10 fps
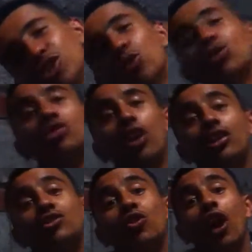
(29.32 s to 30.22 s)
she was what?
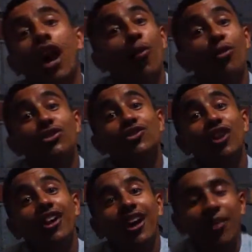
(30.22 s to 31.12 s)
drunk, so I was
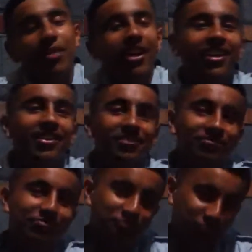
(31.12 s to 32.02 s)
drunk. I'm what did like, you say
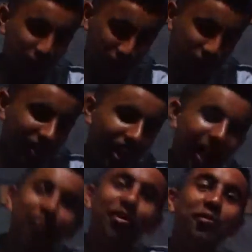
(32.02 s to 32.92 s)
though?
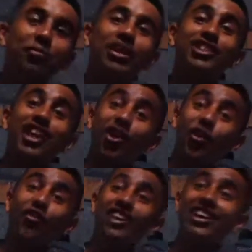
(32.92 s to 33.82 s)
I'm like, bitch, get
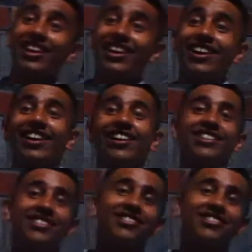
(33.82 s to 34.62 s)
over here.